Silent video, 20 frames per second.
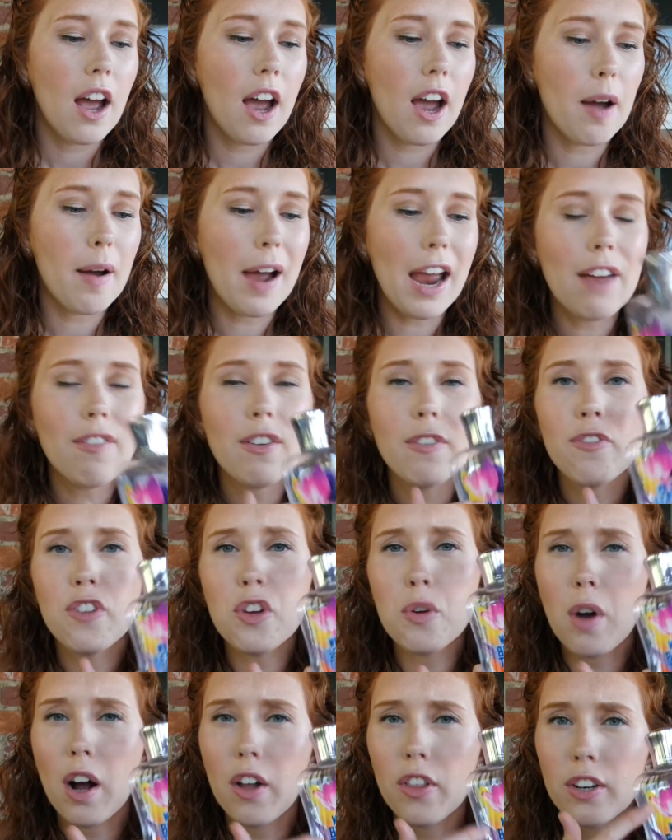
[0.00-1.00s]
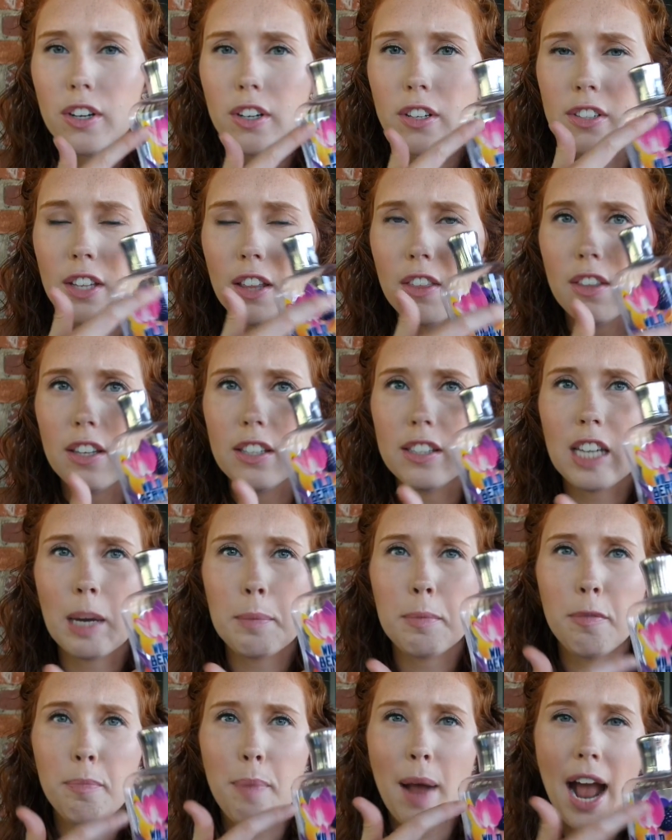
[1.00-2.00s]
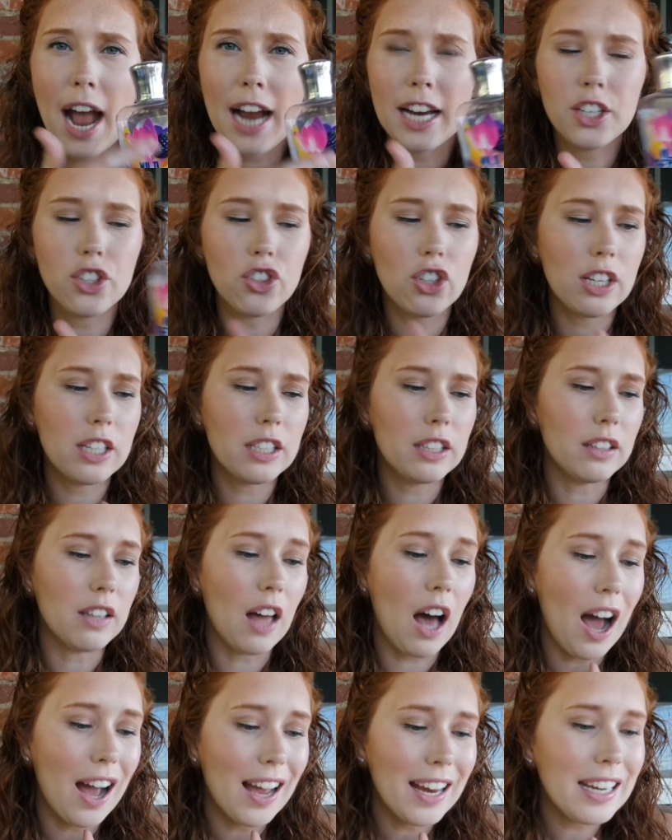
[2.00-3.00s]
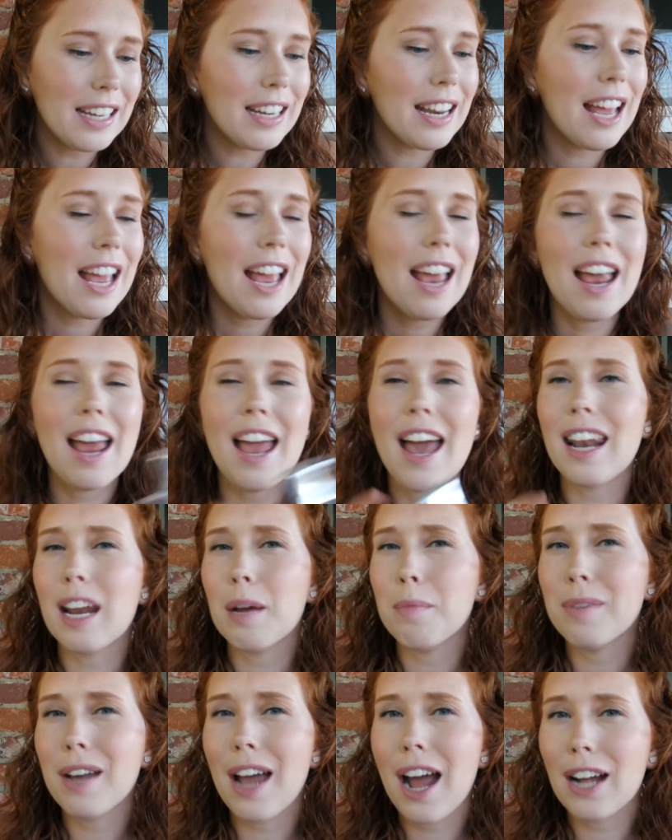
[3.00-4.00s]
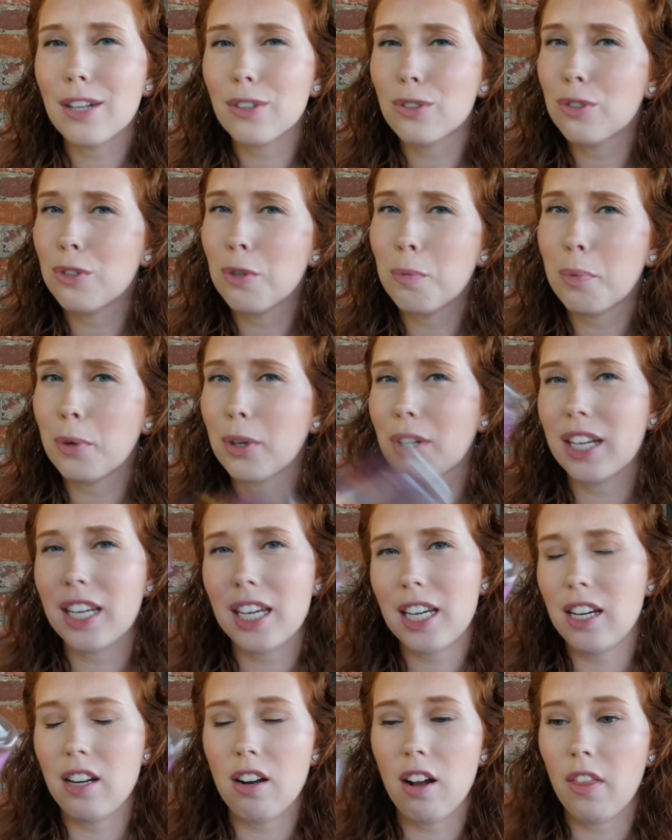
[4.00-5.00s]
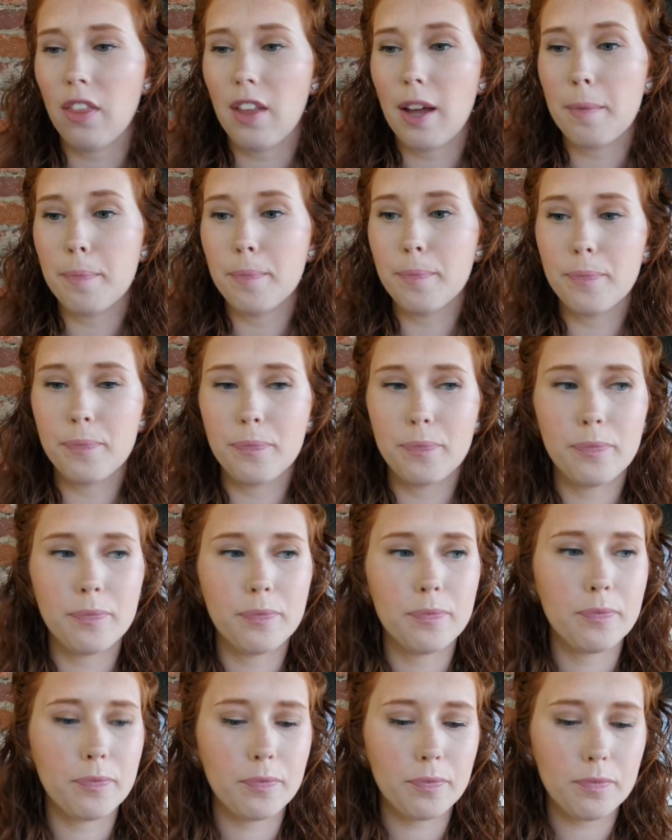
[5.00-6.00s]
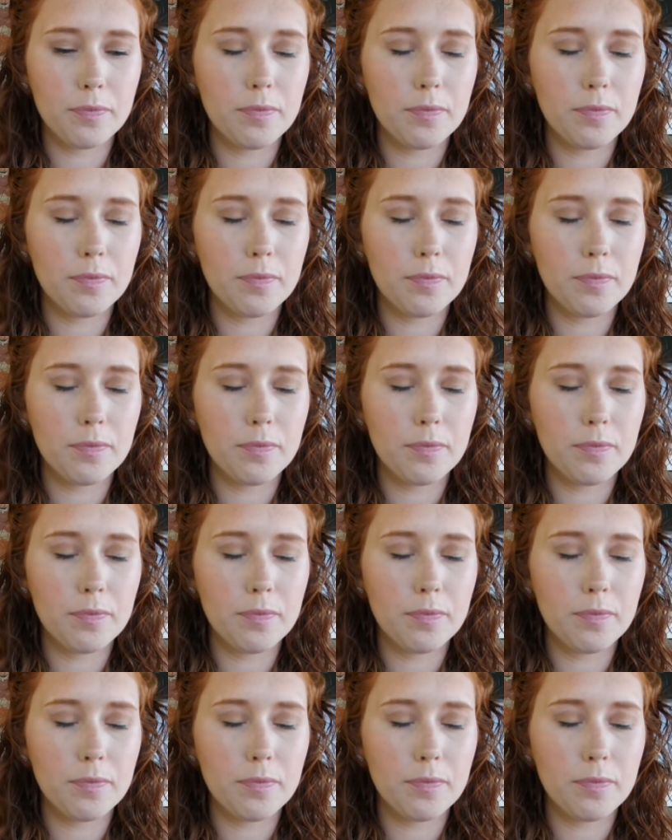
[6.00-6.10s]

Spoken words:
I have a few others in this type of packaging line, and I'm not super keen on them.